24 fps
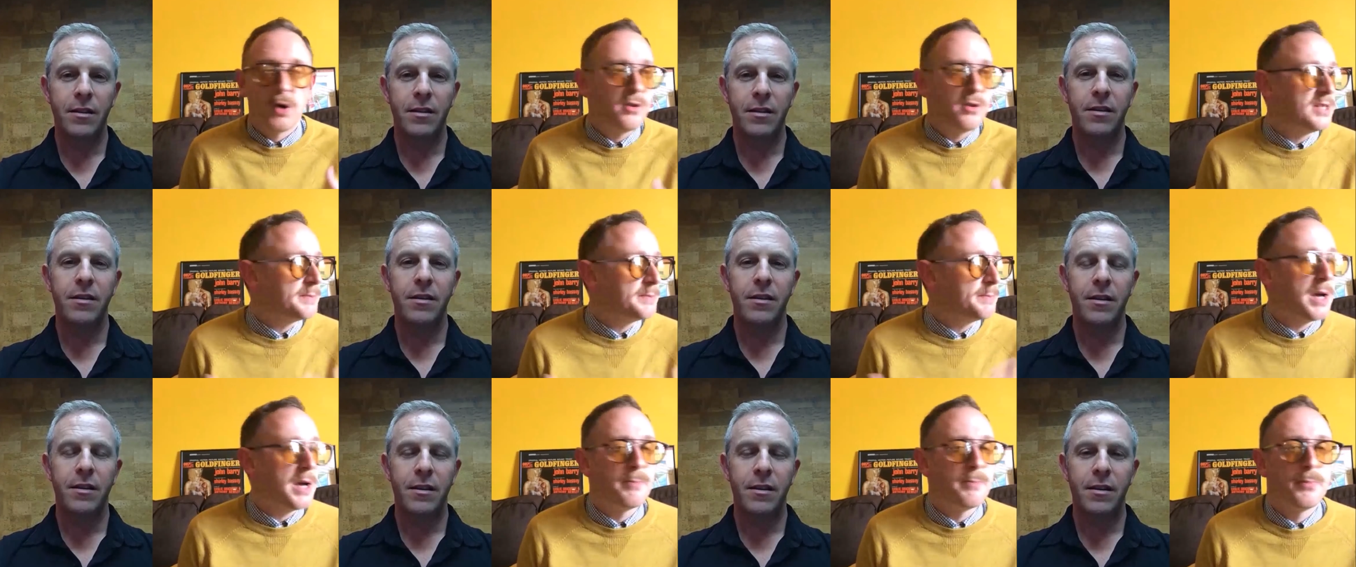Speaker 1: Bond
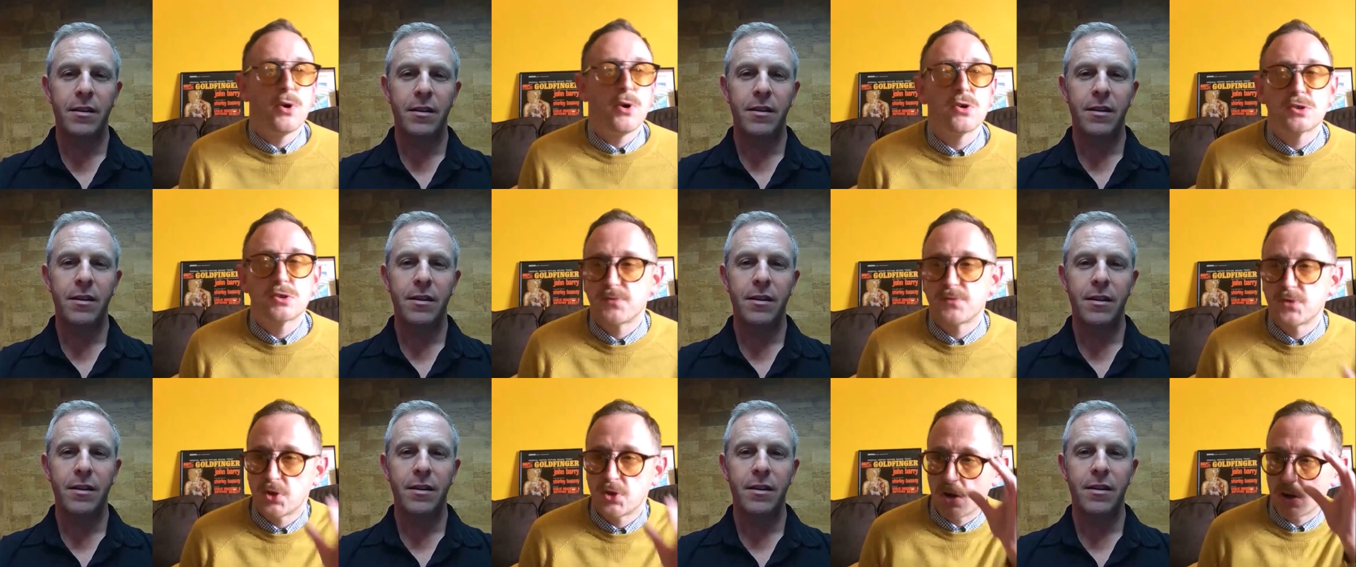is my
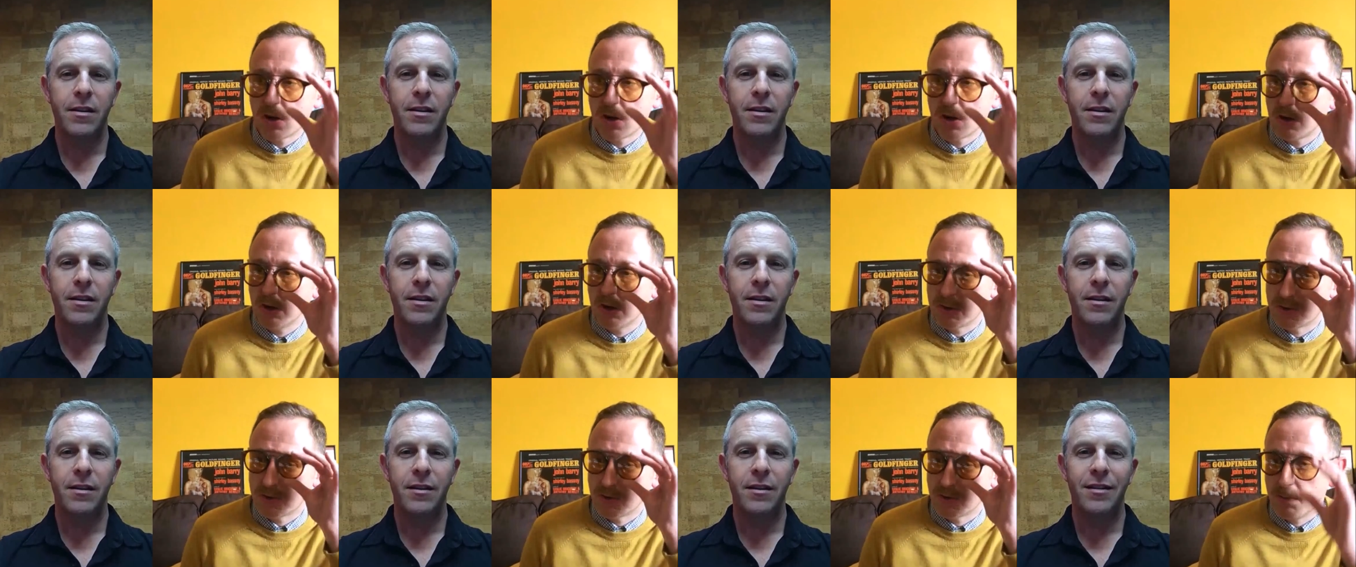box of
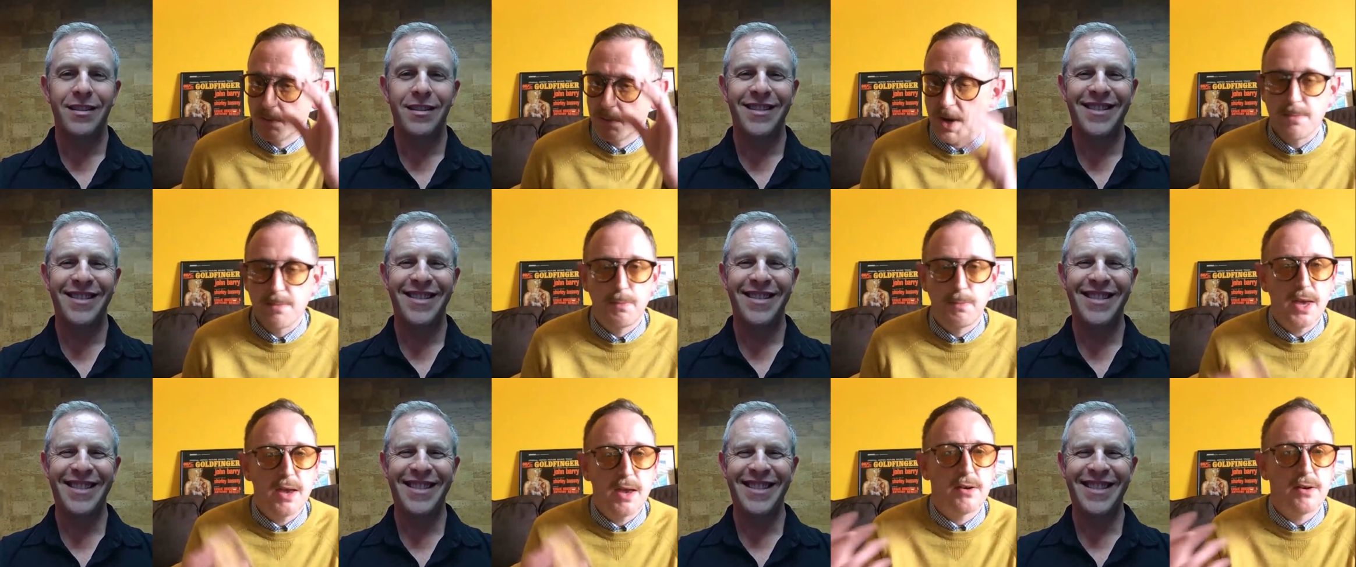chocolates or my
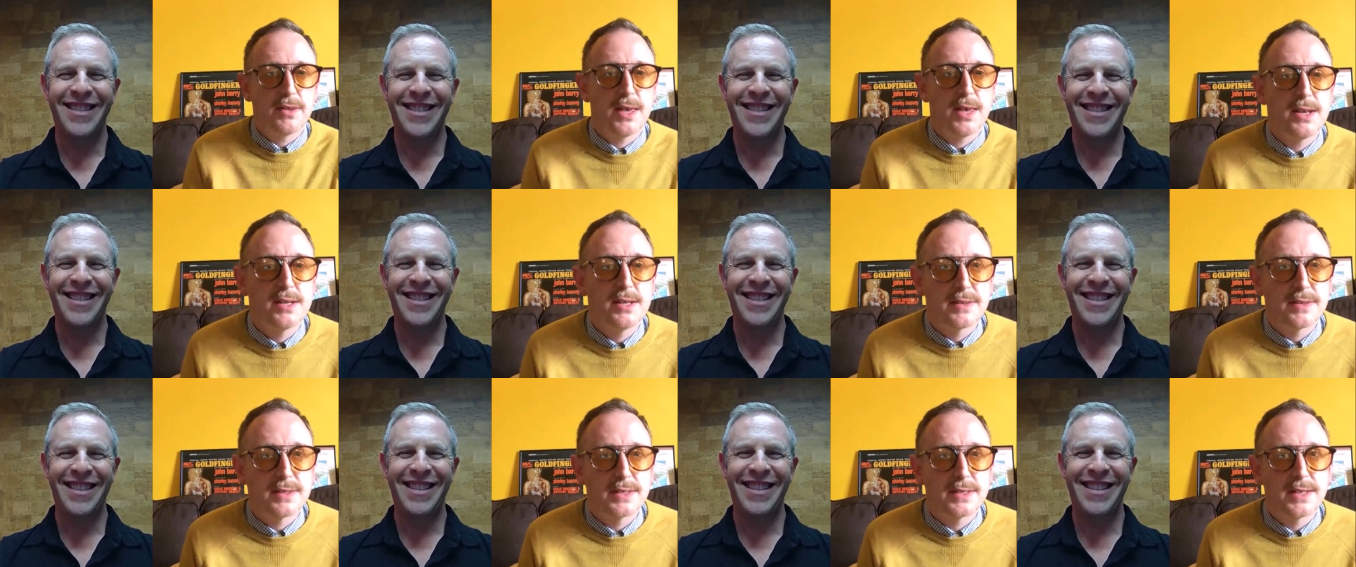beer at the
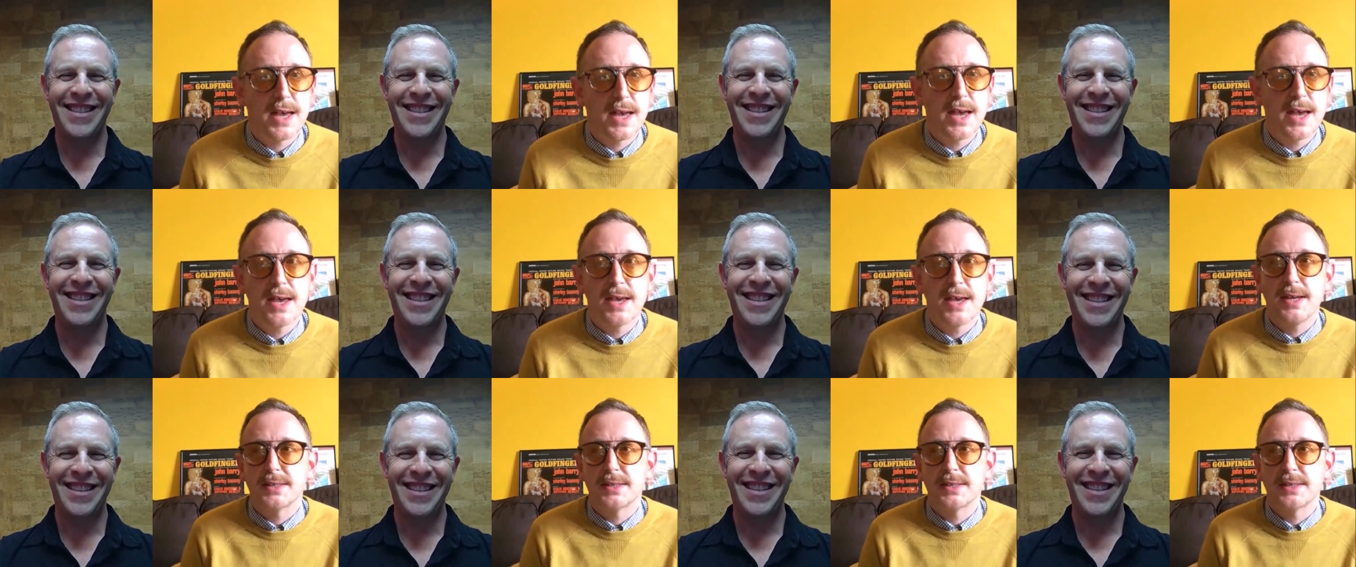end of the
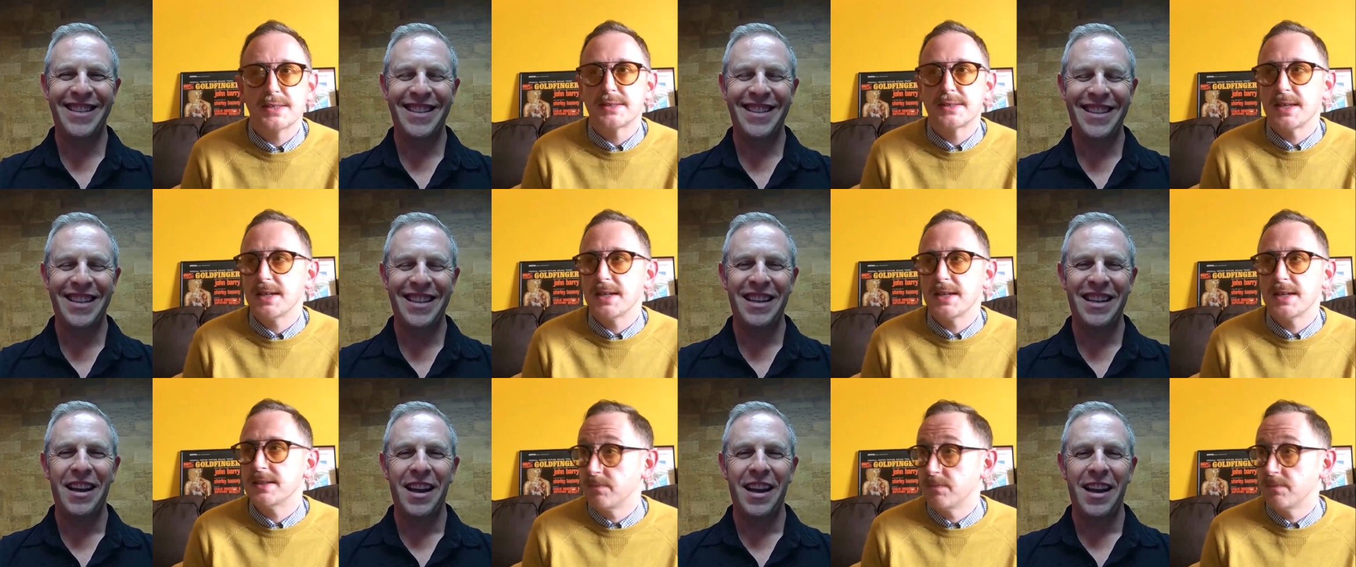day. It's
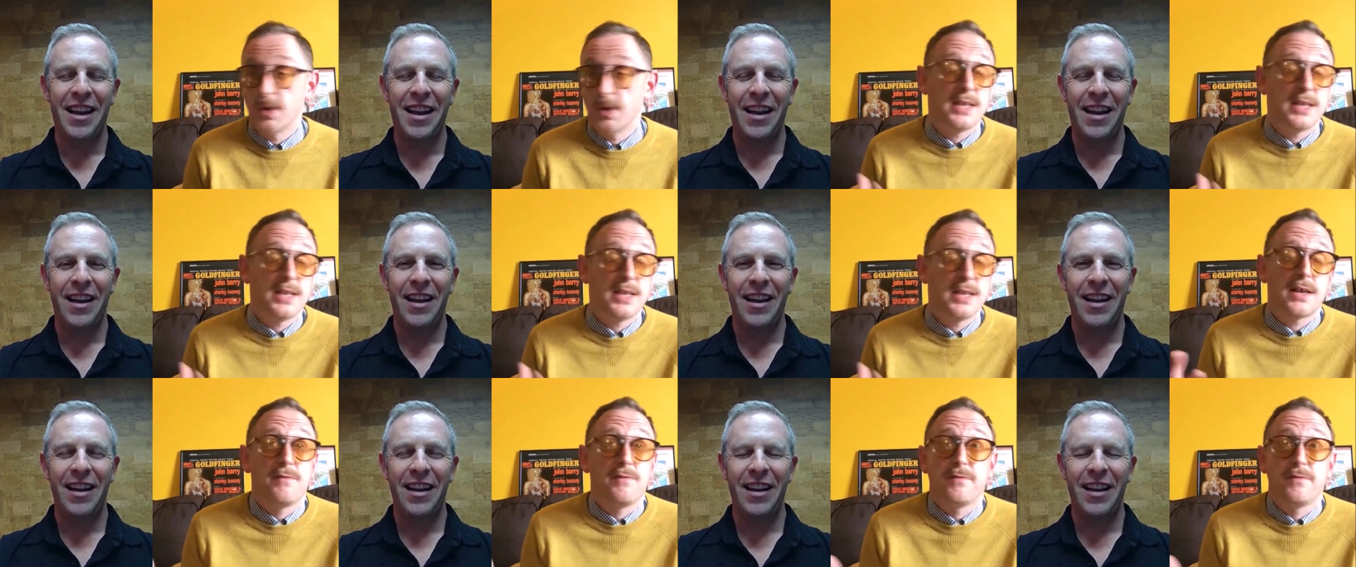it's well,
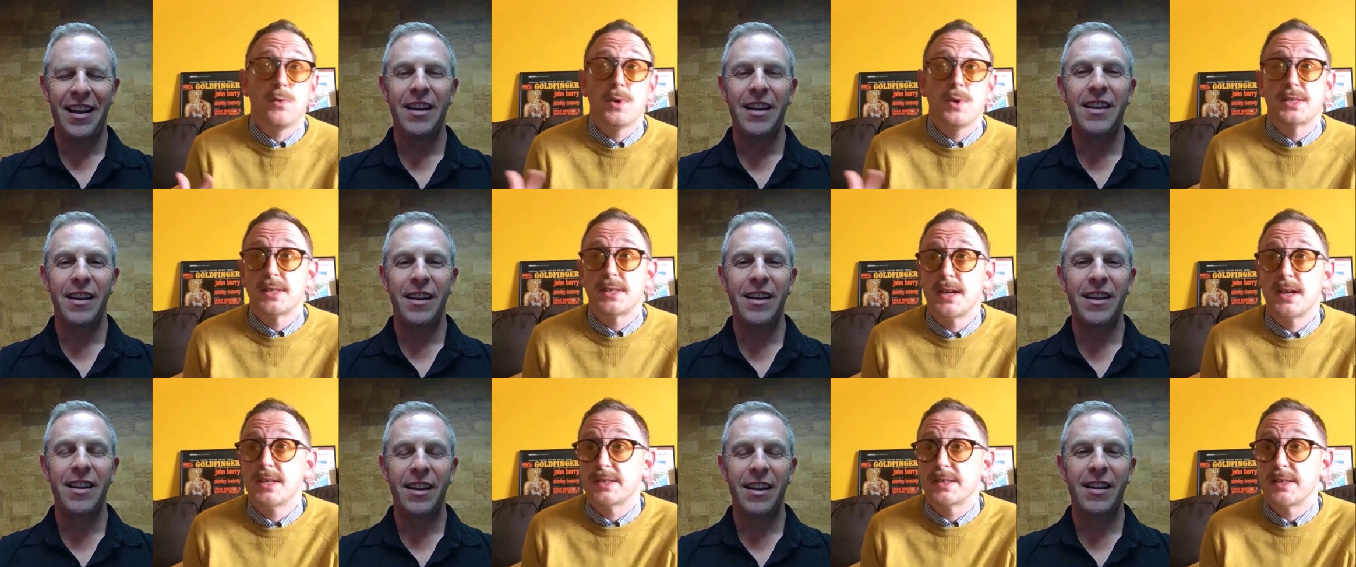it, I
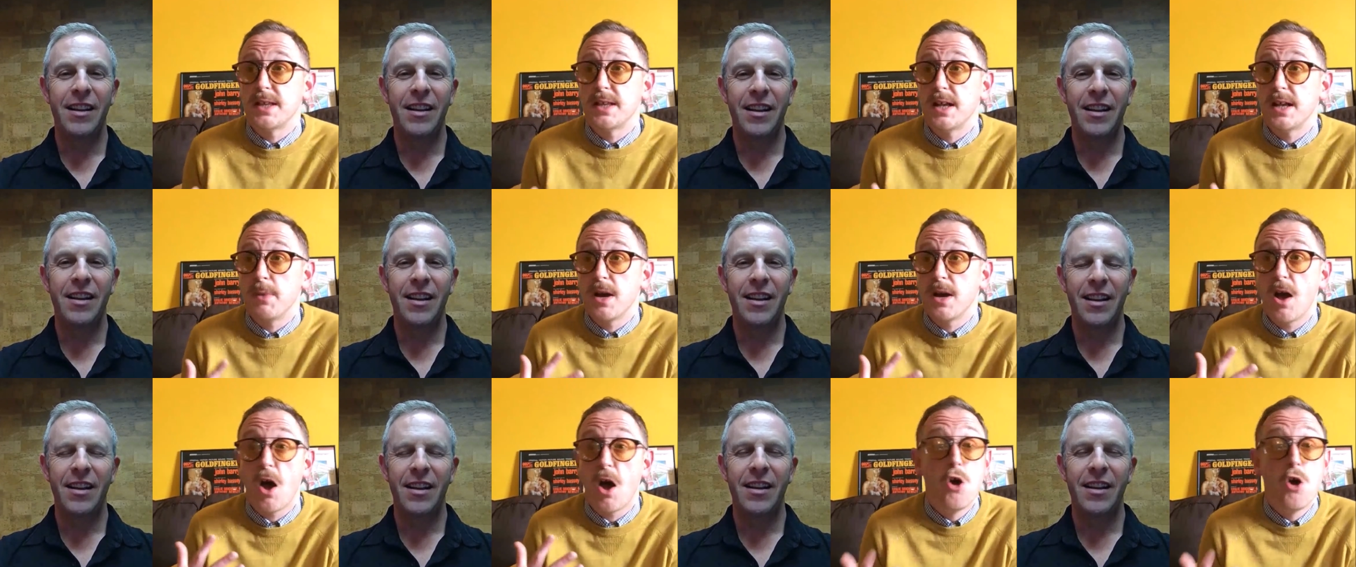always say it's
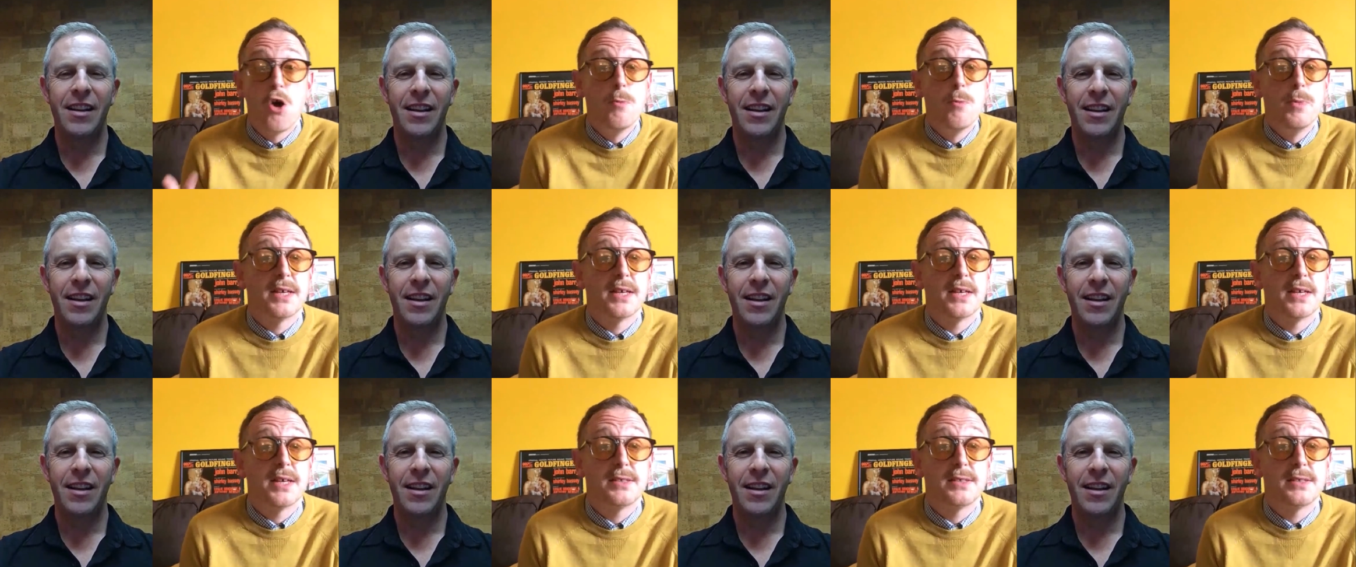like my home and